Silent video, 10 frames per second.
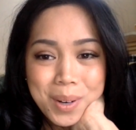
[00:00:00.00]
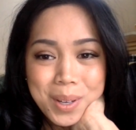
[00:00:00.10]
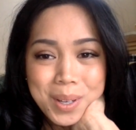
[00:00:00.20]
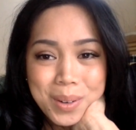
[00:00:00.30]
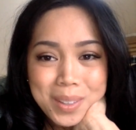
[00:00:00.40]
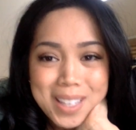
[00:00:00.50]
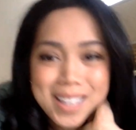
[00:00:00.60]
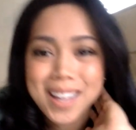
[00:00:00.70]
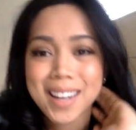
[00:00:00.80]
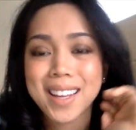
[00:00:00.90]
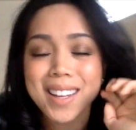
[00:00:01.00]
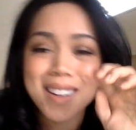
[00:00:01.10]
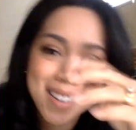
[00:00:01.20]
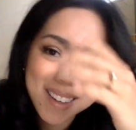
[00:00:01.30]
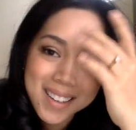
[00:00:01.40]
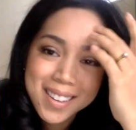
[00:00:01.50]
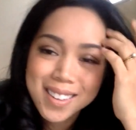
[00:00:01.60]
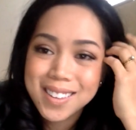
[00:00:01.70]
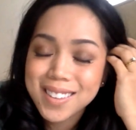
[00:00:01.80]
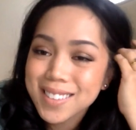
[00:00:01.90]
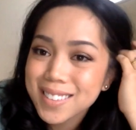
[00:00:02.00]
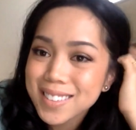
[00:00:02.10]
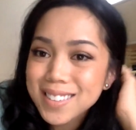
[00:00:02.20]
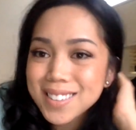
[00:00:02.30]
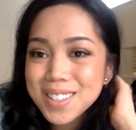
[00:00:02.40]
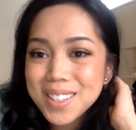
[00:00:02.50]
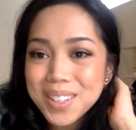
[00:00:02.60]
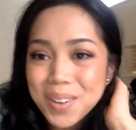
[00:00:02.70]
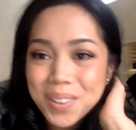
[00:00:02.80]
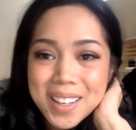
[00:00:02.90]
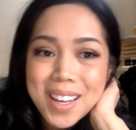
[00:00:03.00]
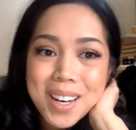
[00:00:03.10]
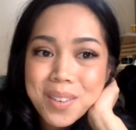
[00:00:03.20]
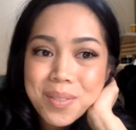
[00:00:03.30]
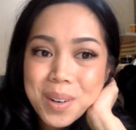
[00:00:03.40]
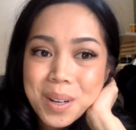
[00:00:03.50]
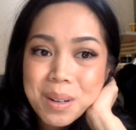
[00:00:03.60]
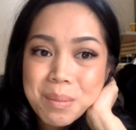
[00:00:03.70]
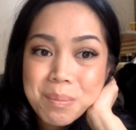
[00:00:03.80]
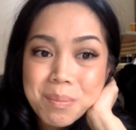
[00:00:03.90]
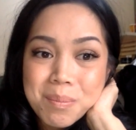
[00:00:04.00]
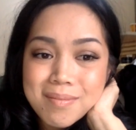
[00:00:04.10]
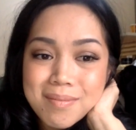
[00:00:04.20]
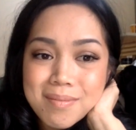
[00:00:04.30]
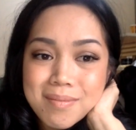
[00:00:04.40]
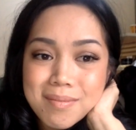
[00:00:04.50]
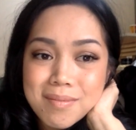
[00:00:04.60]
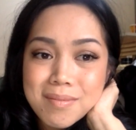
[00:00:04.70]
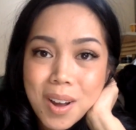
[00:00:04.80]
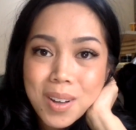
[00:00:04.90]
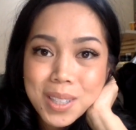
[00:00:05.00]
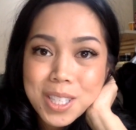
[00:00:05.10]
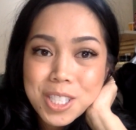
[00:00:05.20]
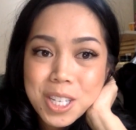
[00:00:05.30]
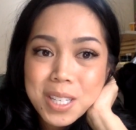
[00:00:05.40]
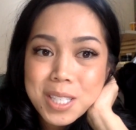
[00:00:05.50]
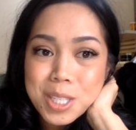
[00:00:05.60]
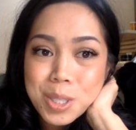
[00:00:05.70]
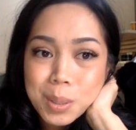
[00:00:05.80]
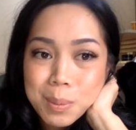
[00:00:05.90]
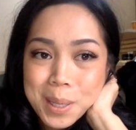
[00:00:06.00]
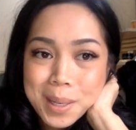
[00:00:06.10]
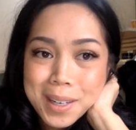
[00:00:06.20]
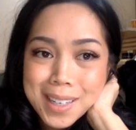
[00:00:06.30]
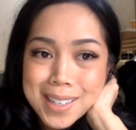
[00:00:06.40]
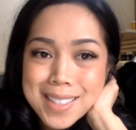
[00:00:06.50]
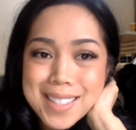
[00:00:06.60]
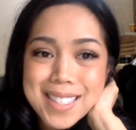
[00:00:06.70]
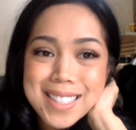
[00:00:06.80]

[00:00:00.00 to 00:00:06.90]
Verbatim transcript: You could only get it. You could only get it from non-legit distributors.